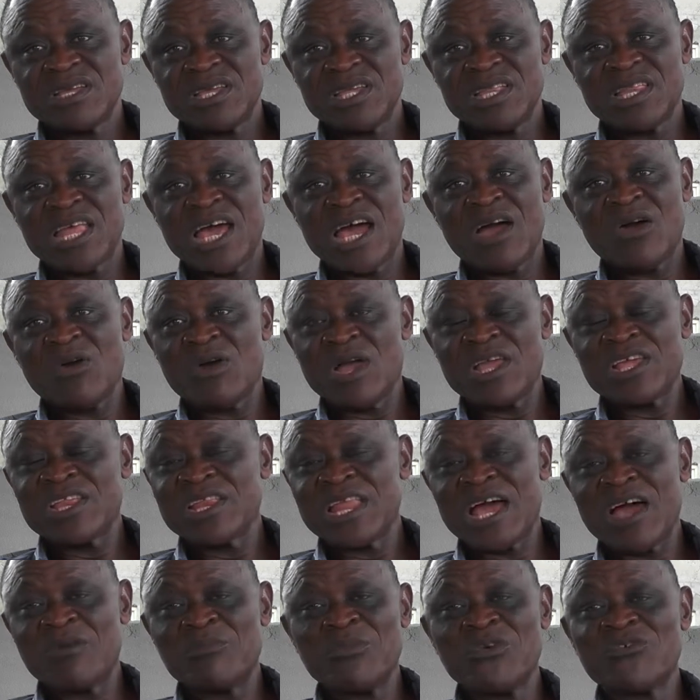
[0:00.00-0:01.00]
in
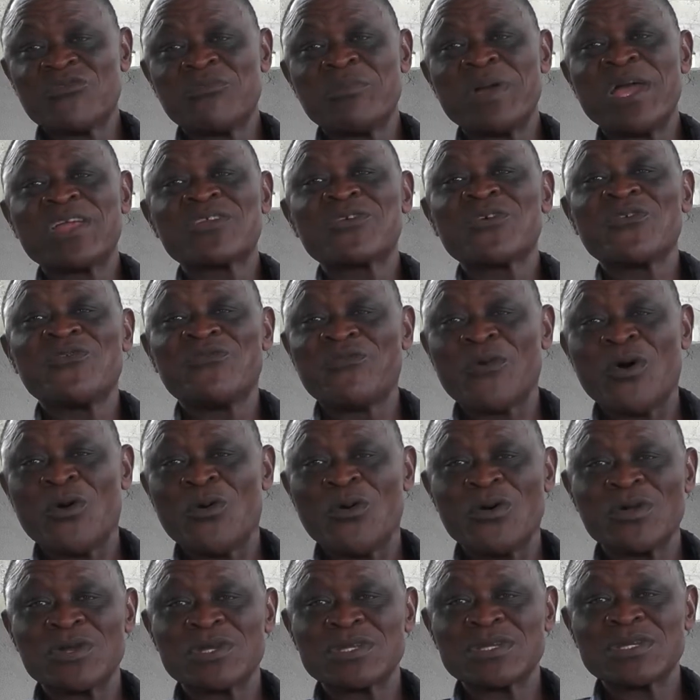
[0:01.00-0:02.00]
our movement
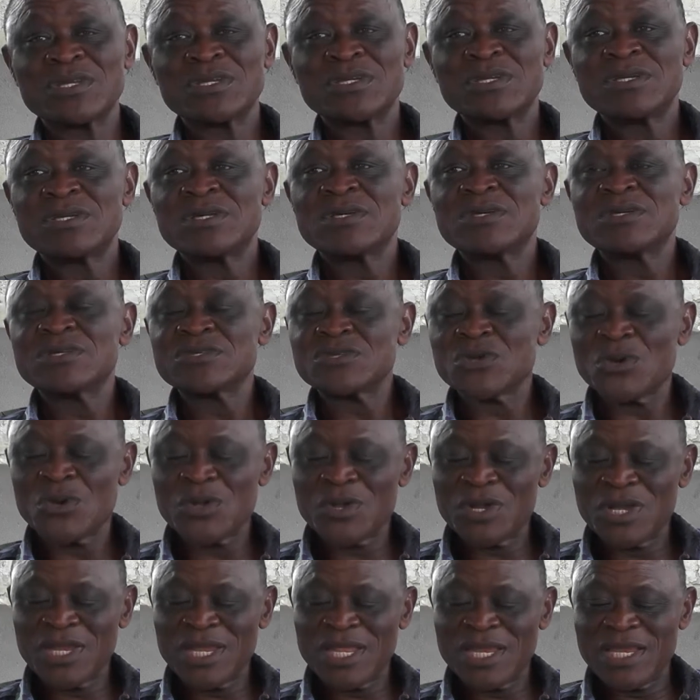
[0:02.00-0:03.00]
forward.
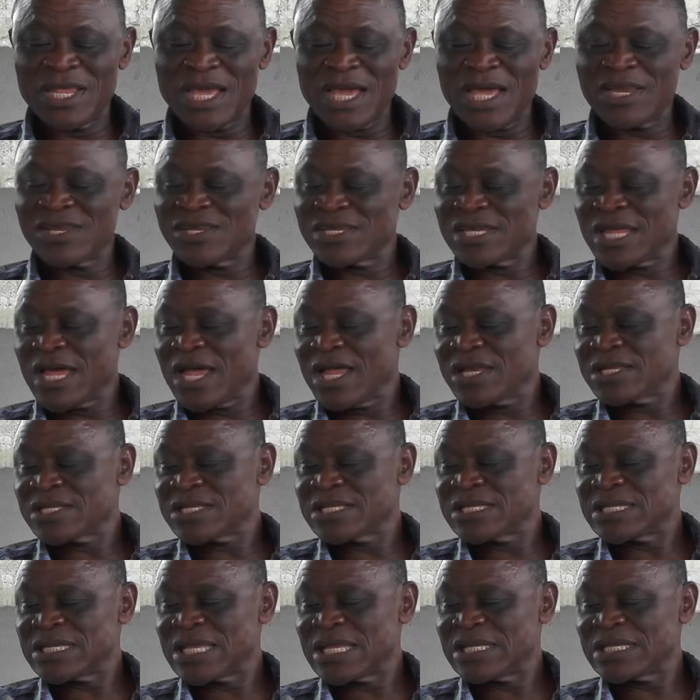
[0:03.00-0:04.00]
So
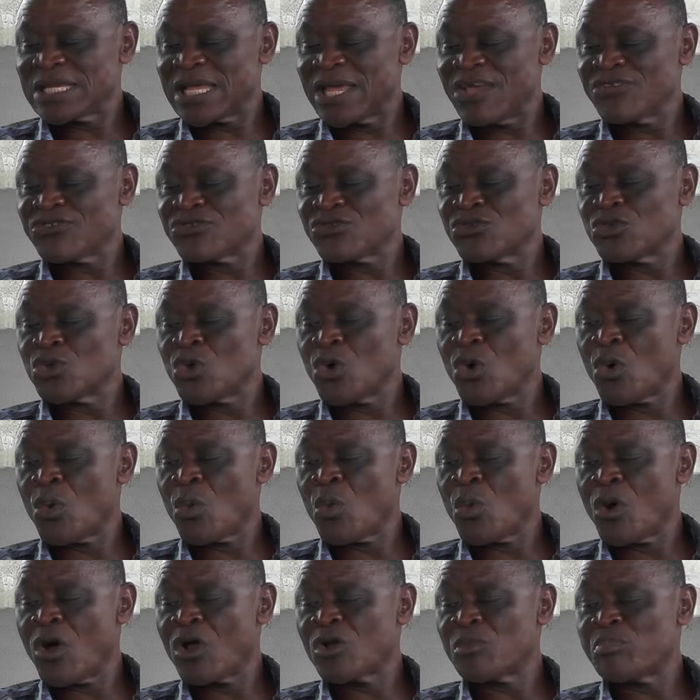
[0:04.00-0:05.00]
there's no
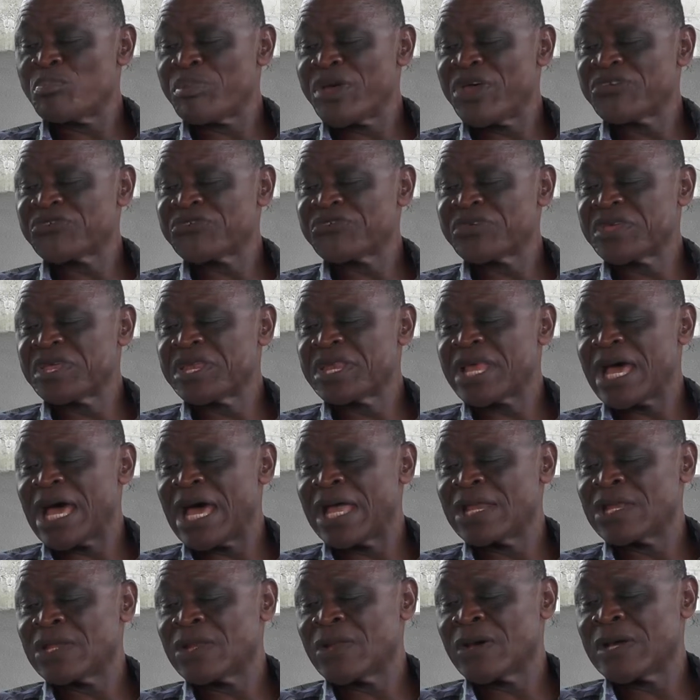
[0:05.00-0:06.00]
one person
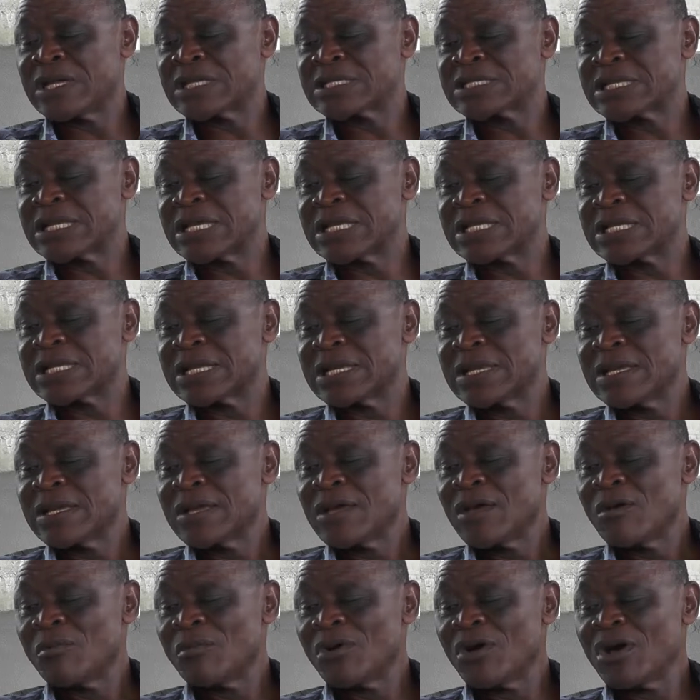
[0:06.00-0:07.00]
anointed.
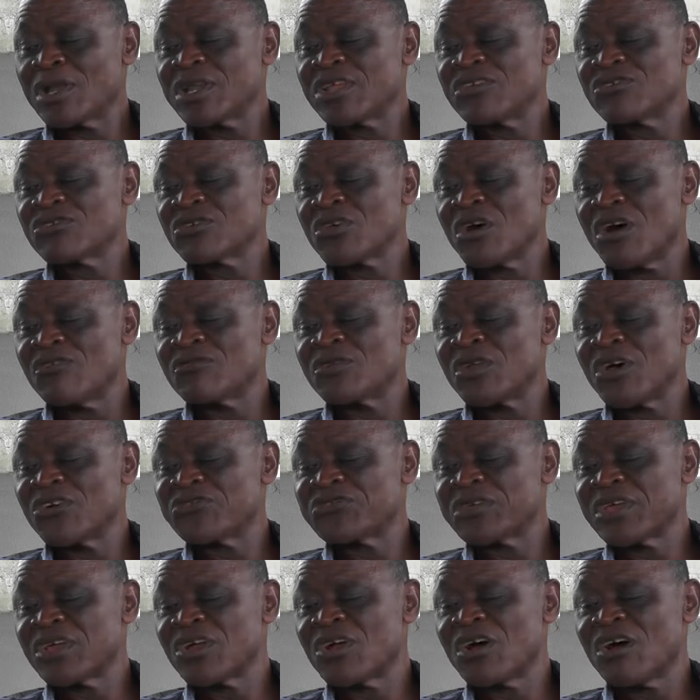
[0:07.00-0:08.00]
But this governor
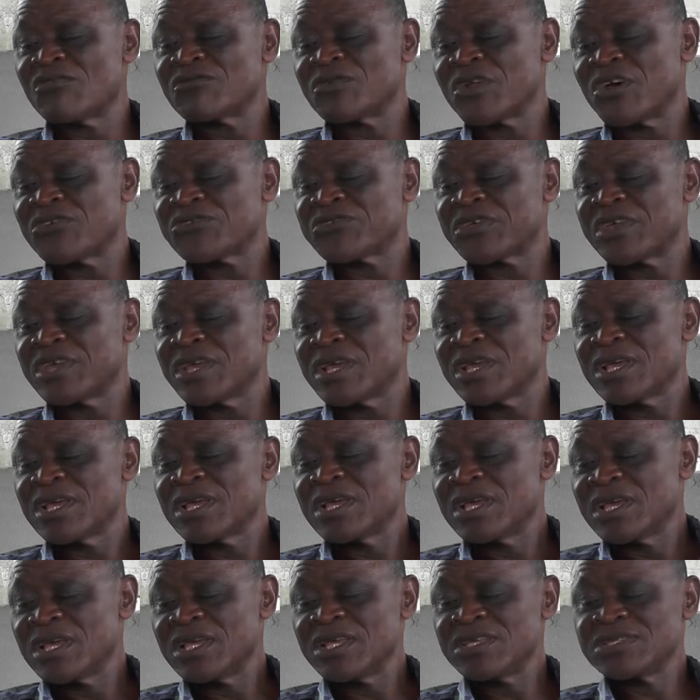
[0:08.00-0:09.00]
say,
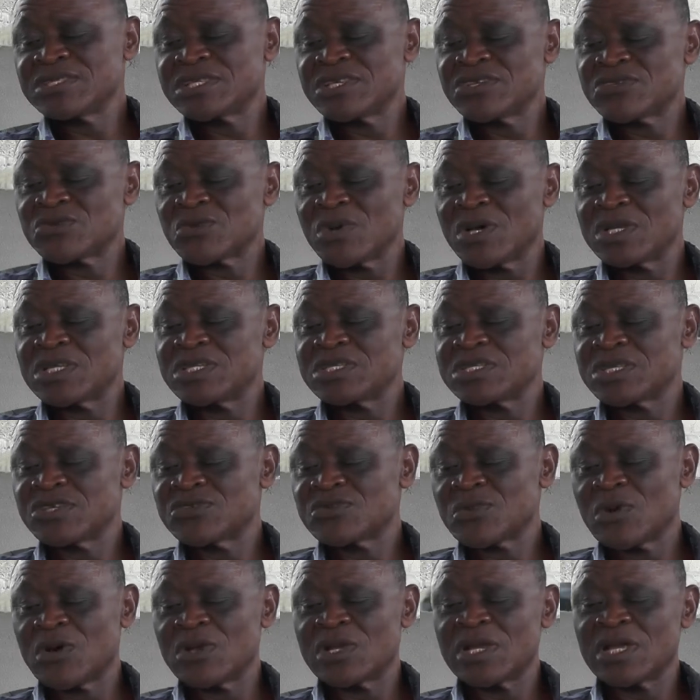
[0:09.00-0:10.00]
is this
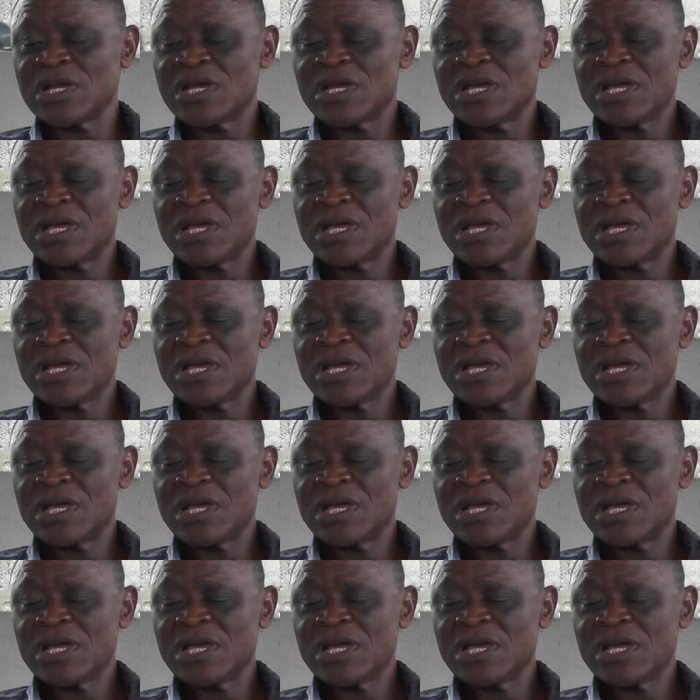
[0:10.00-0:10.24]
one.